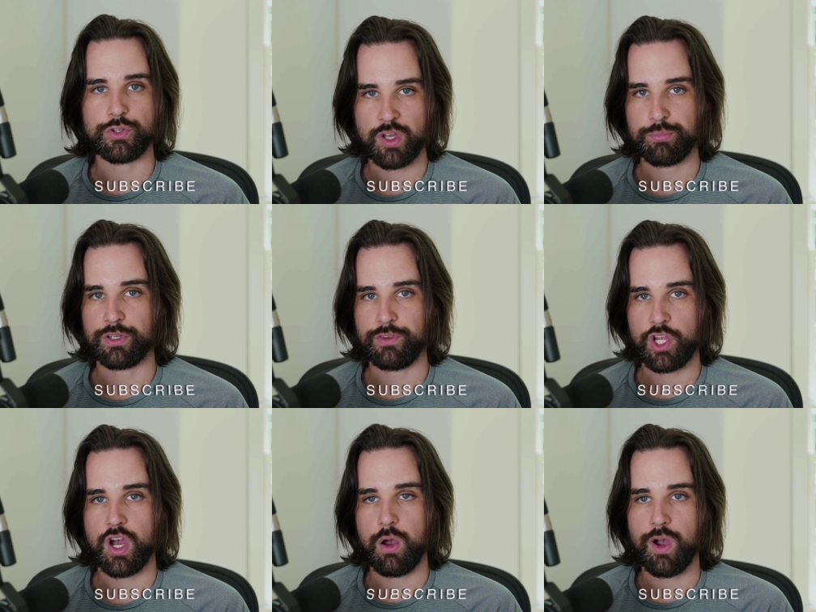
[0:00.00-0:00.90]
So I put a
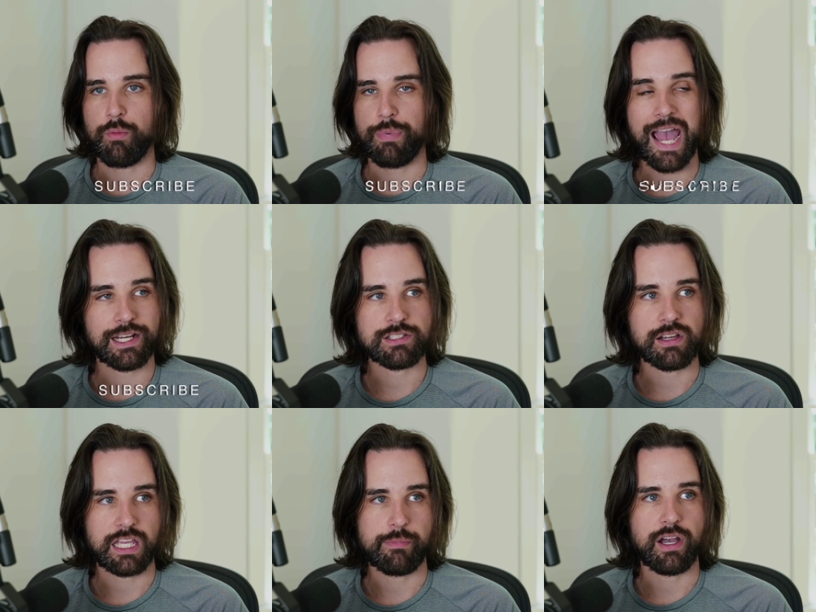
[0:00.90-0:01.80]
video a while back
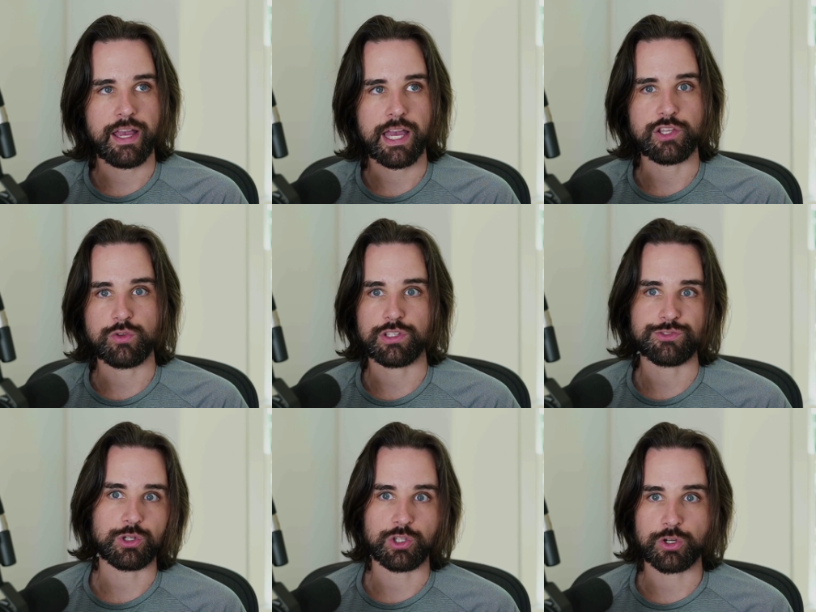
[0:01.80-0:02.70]
talking about how you can
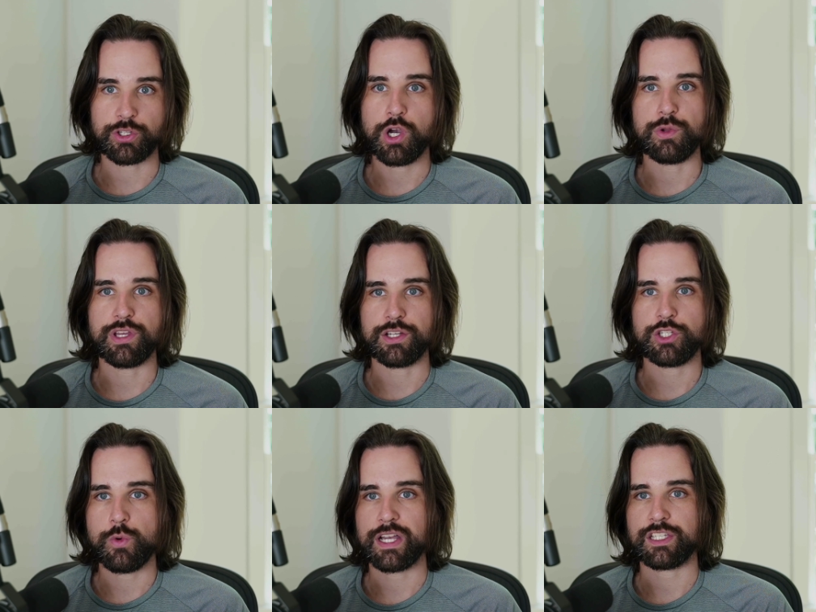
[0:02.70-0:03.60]
sort of learn coding on
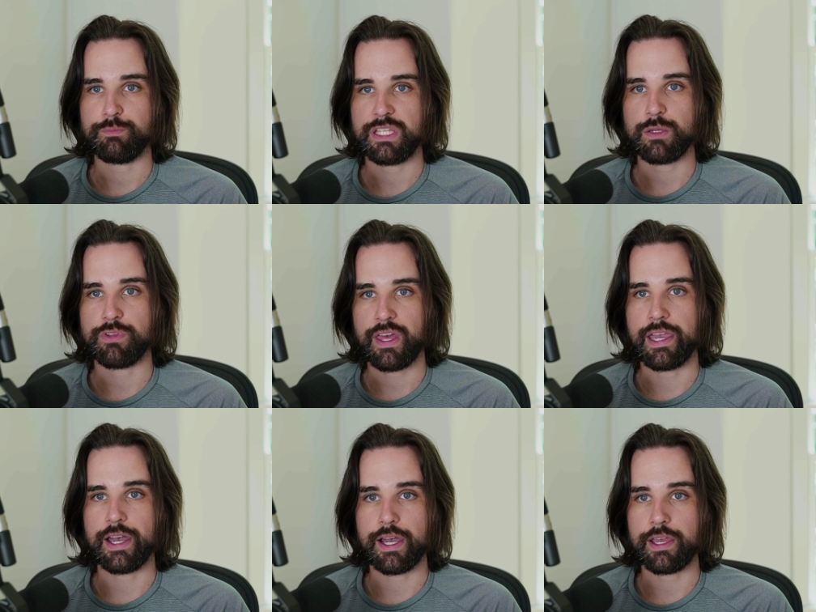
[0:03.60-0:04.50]
2x speed with
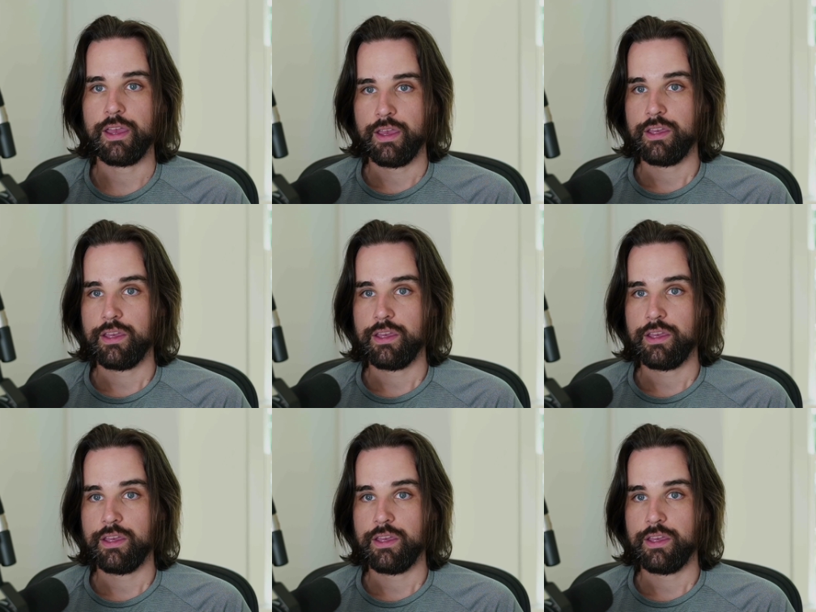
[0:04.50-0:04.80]
AI